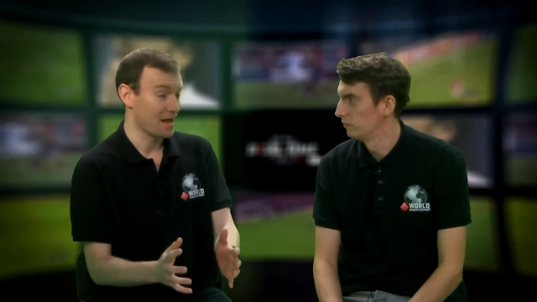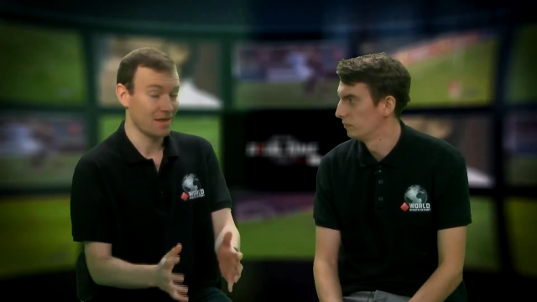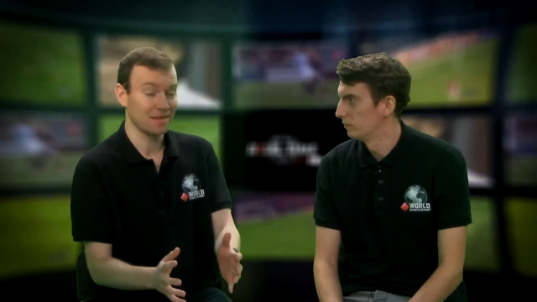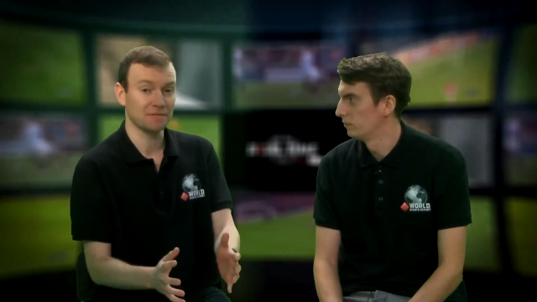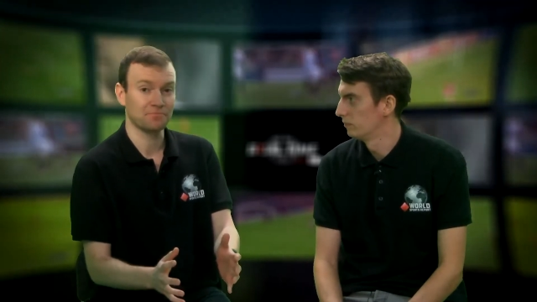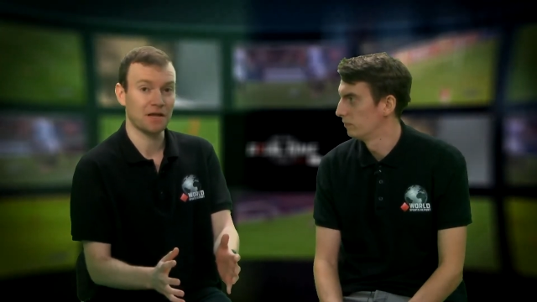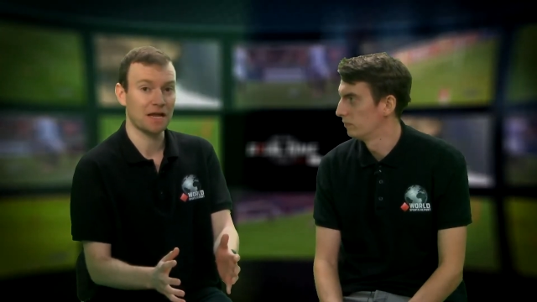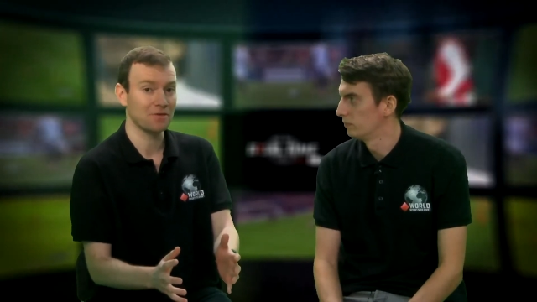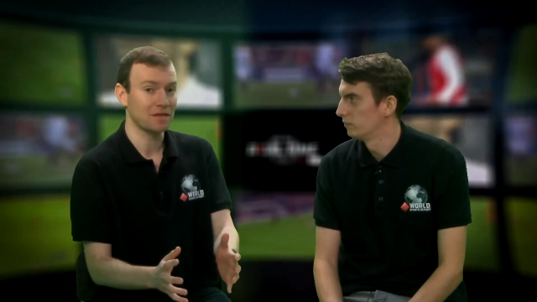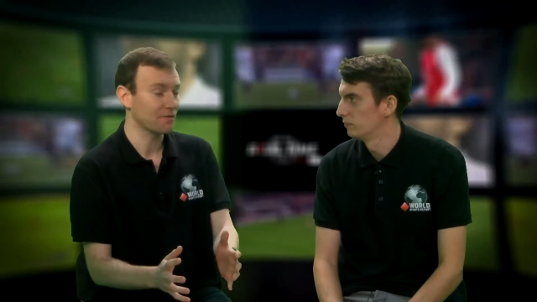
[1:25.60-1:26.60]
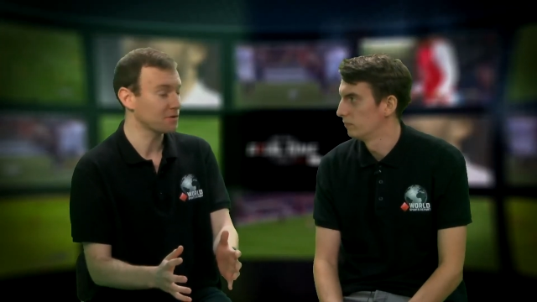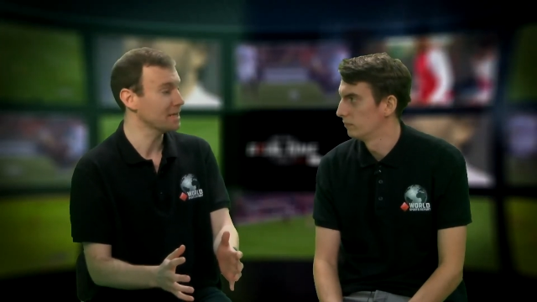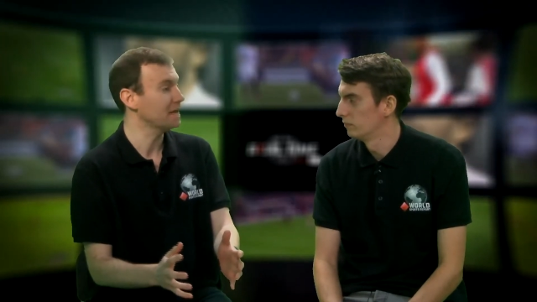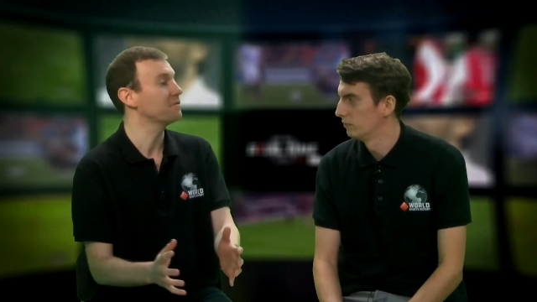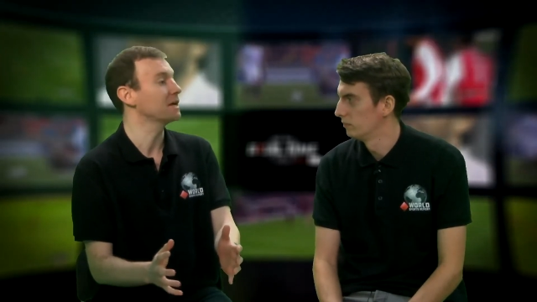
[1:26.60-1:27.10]
Speaker 1: in this period. They have
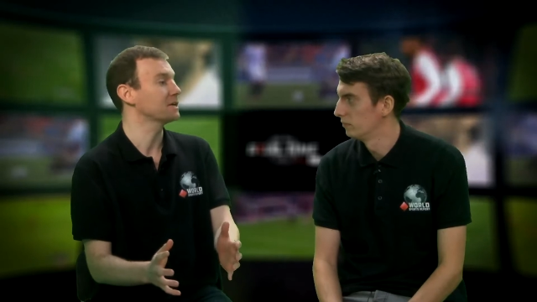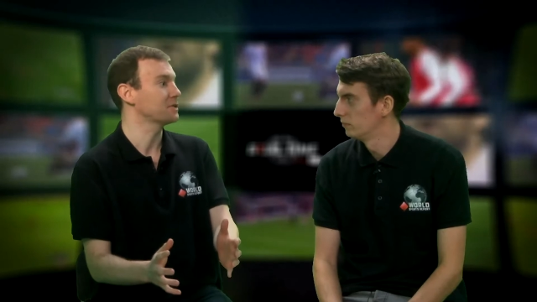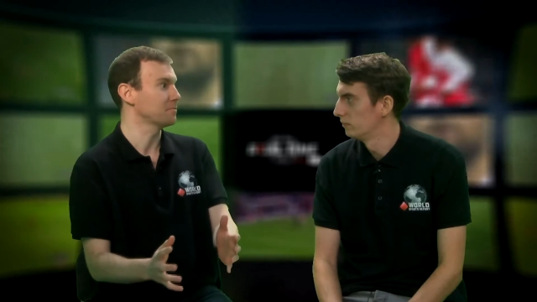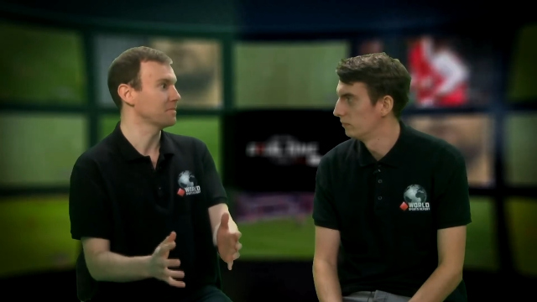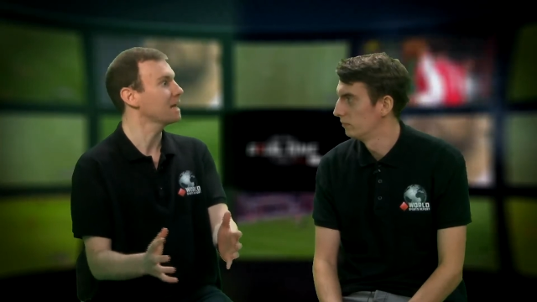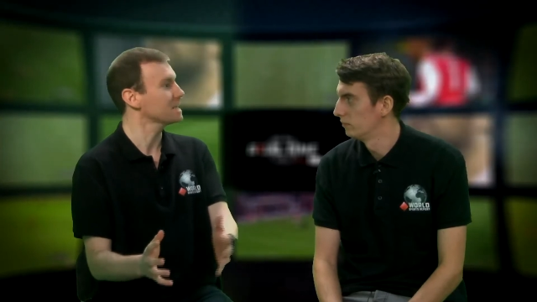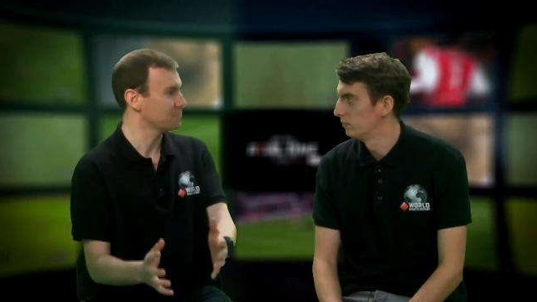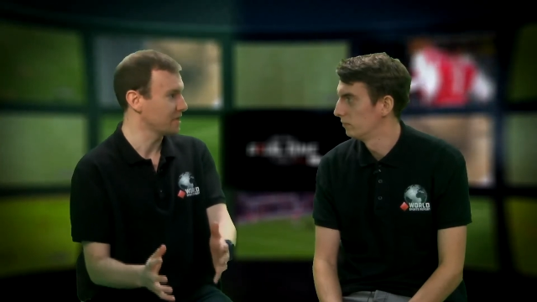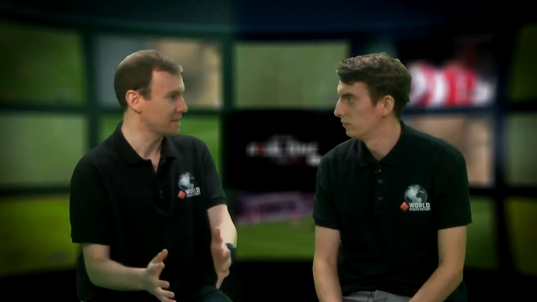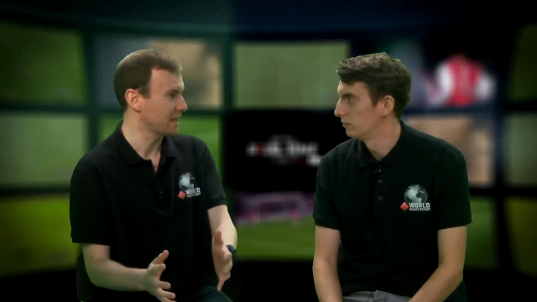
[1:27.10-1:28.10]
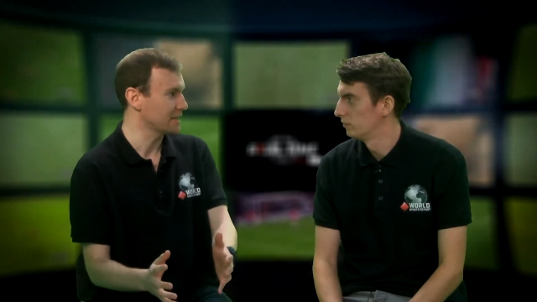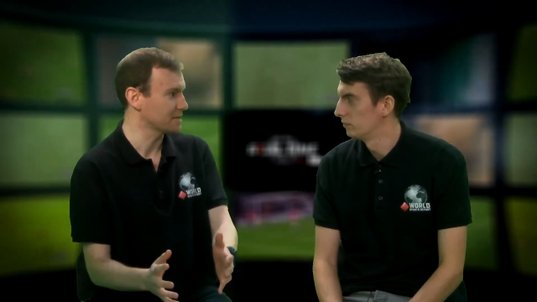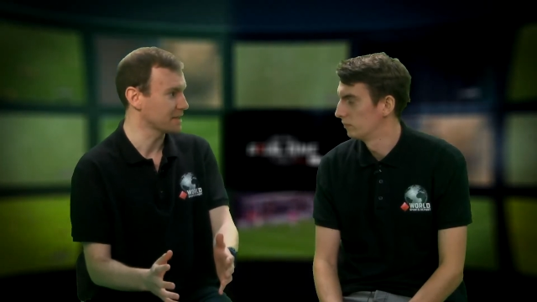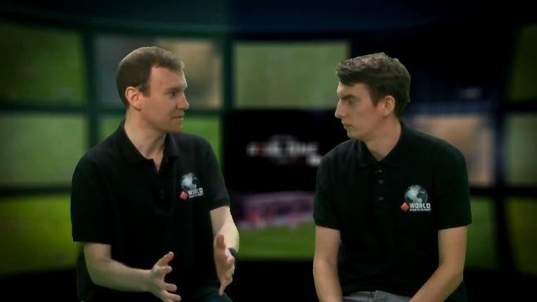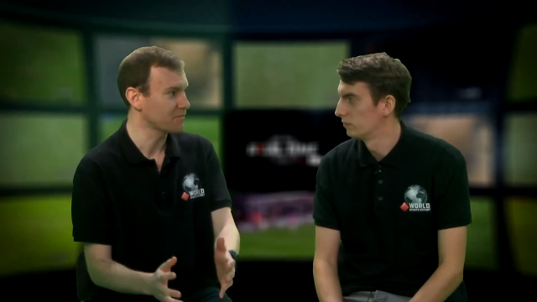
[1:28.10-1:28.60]
got the FA Cup next
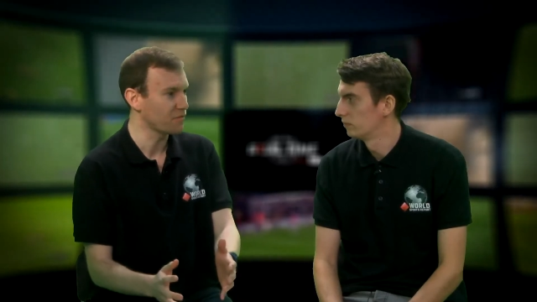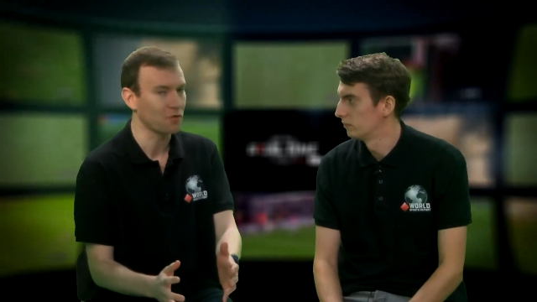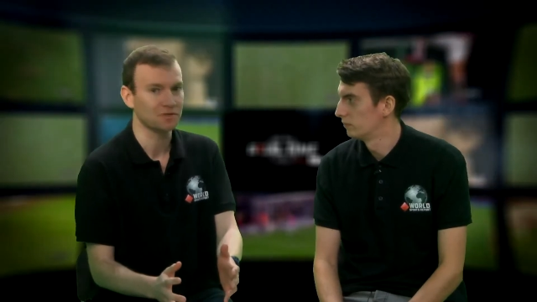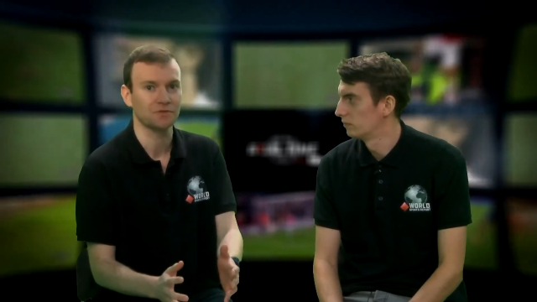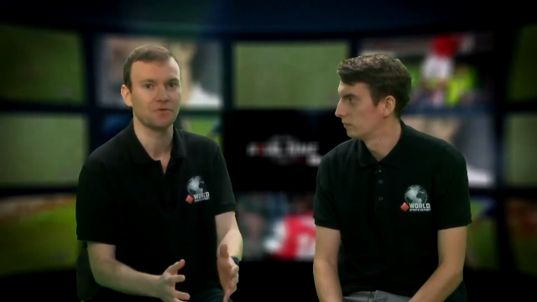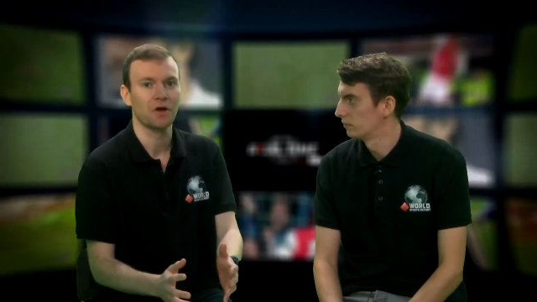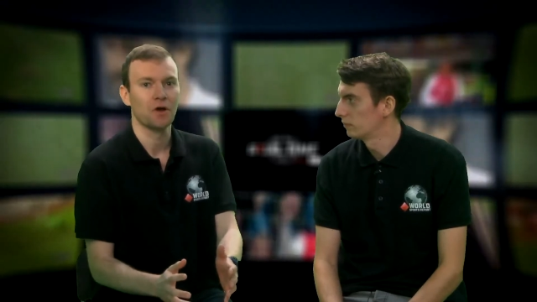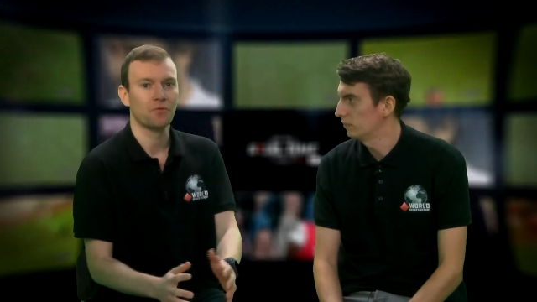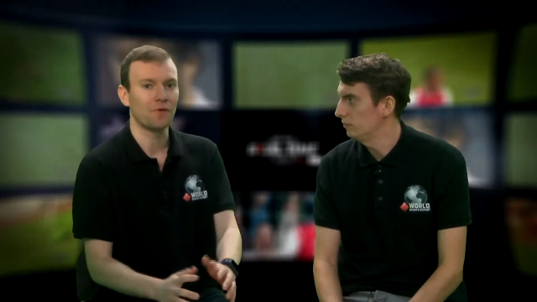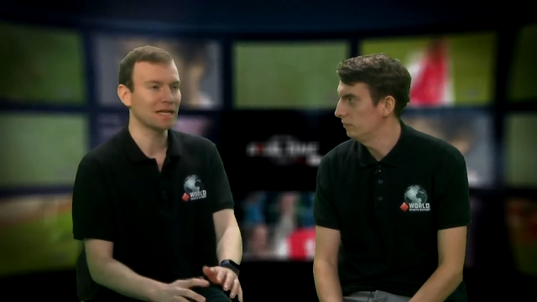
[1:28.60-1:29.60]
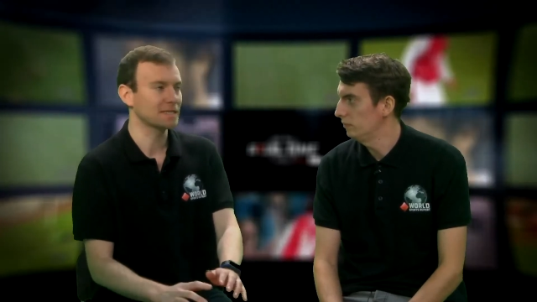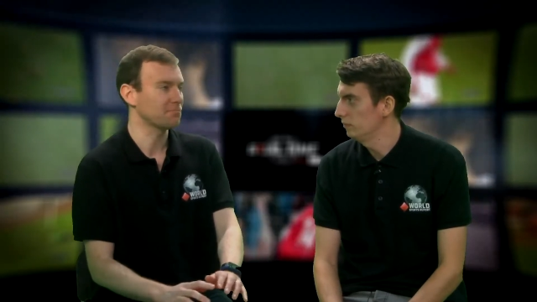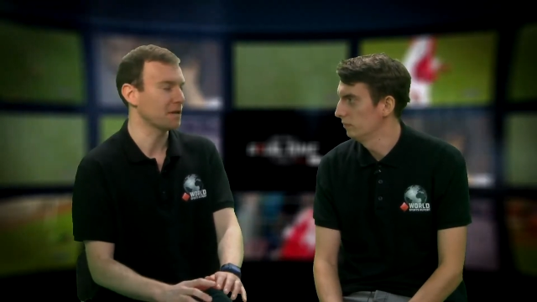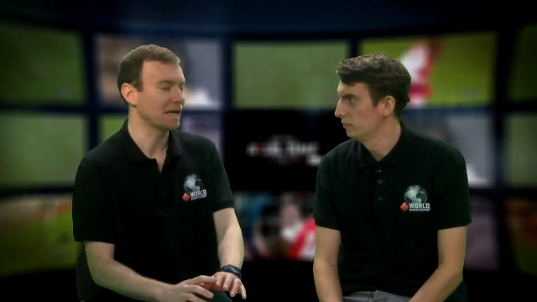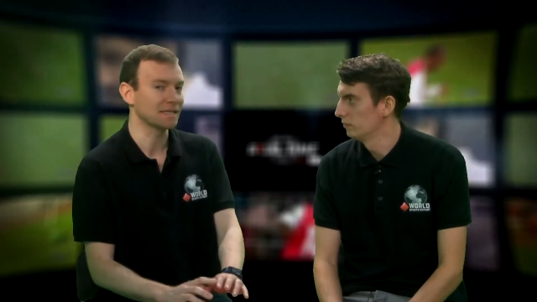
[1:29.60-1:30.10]
weekend, so they can afford to
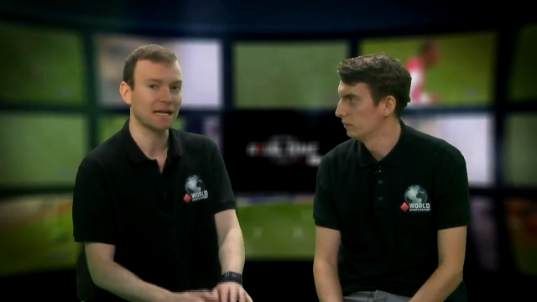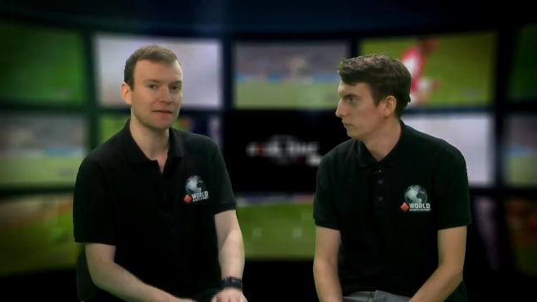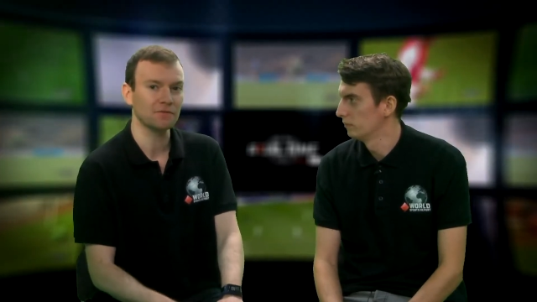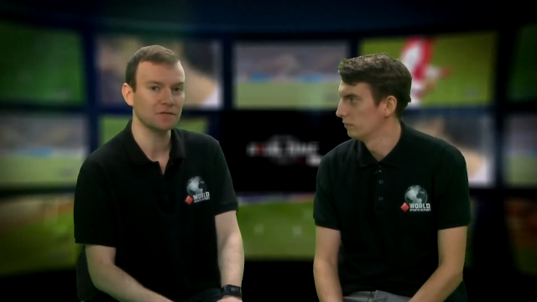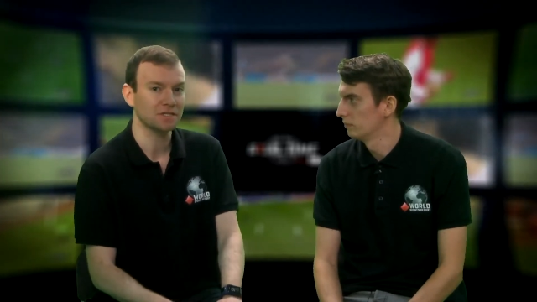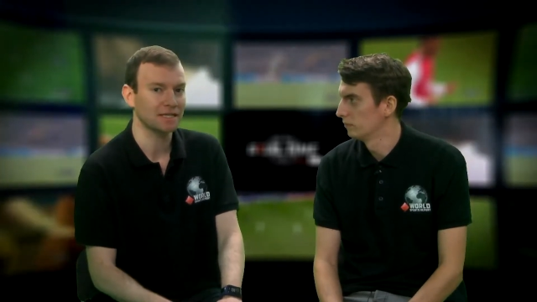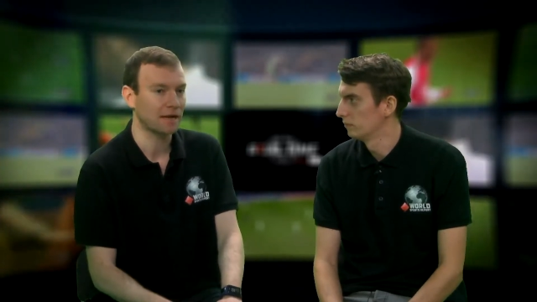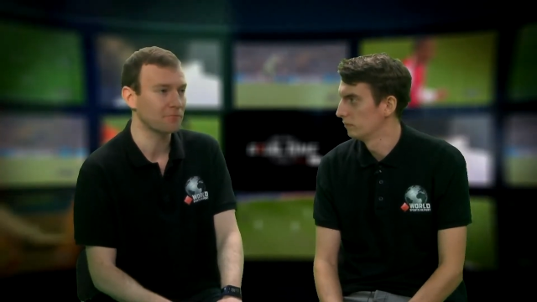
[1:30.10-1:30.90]
rest players. I've looked at